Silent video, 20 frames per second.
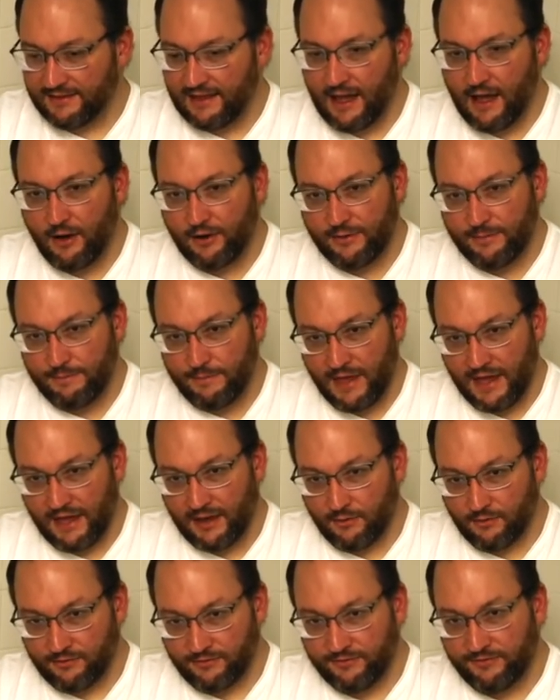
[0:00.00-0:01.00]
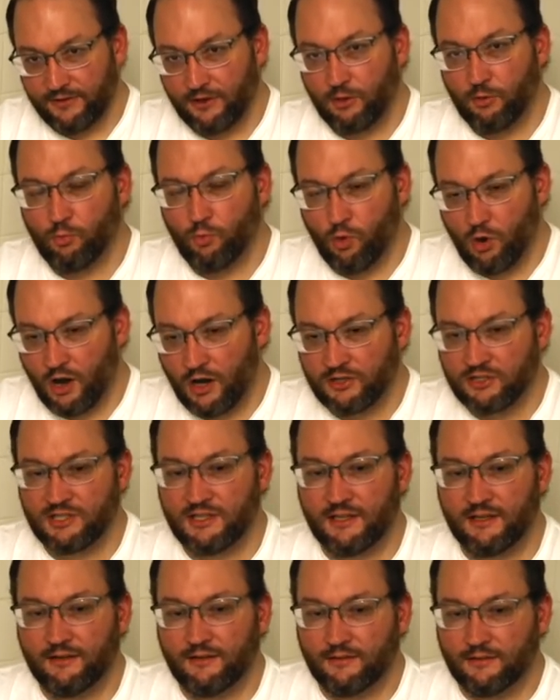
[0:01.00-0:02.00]
how to make film
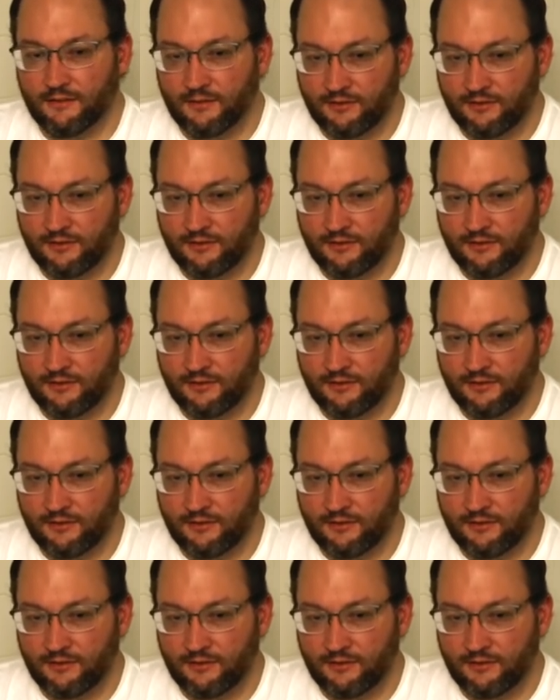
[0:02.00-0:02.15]
washing